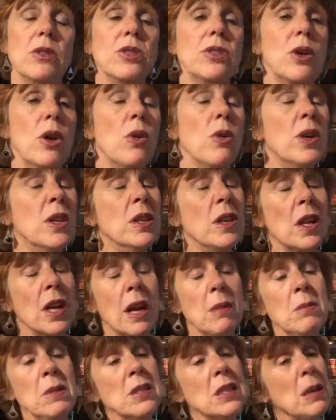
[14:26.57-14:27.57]
So, and
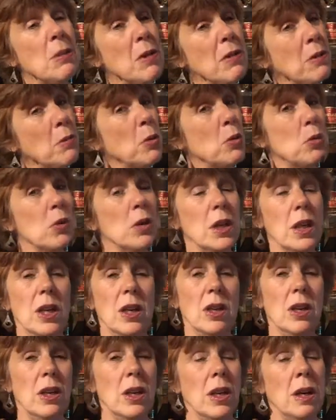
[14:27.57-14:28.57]
some of them are really good.